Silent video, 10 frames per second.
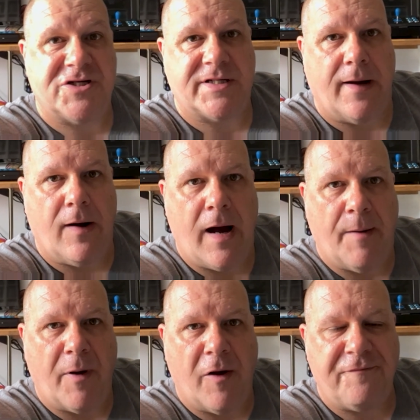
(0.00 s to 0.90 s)
start
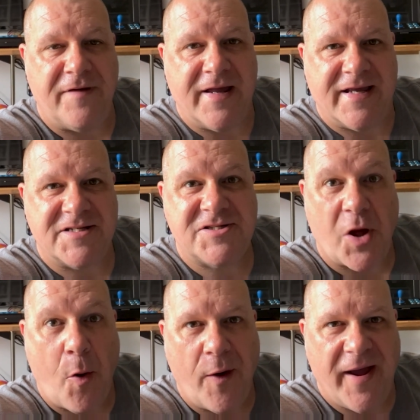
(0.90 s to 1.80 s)
up. I think it's
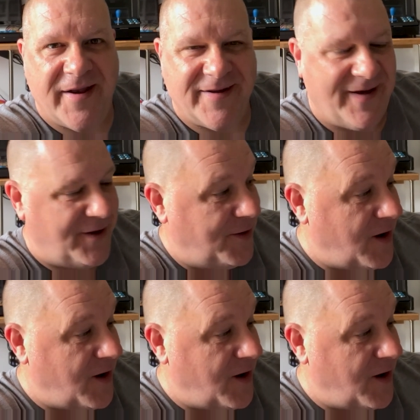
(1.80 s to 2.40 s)
died. uh,